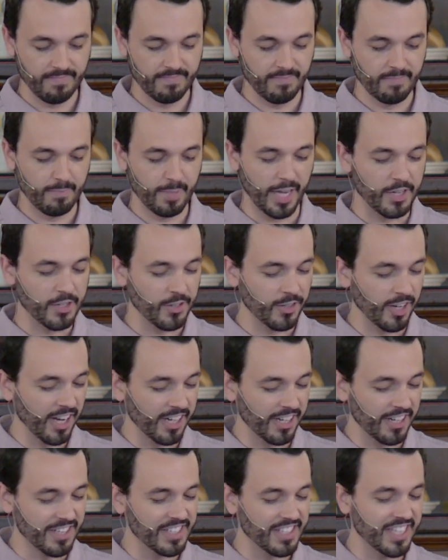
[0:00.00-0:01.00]

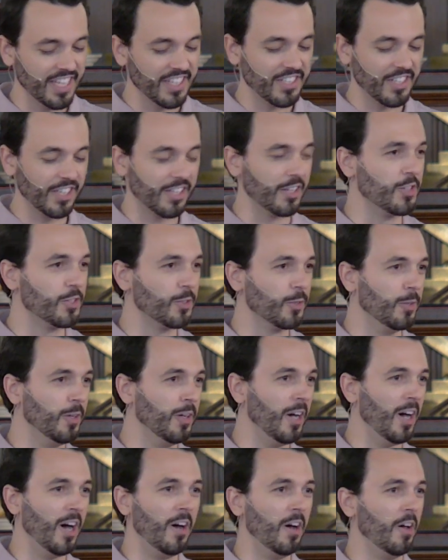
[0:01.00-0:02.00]
Patriarchy seeks to
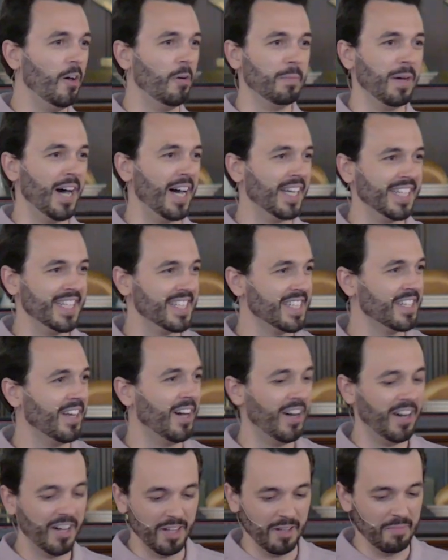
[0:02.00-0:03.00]
control all bodies and
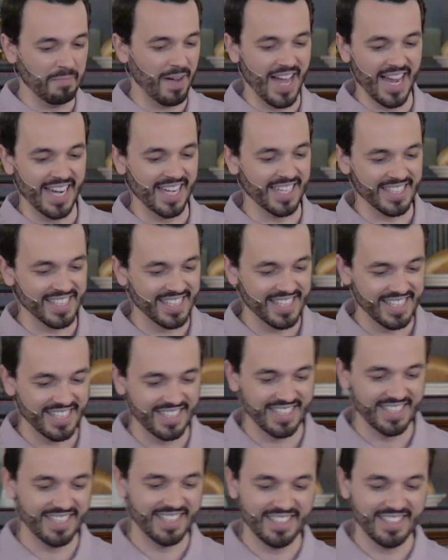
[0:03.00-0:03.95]
all minds.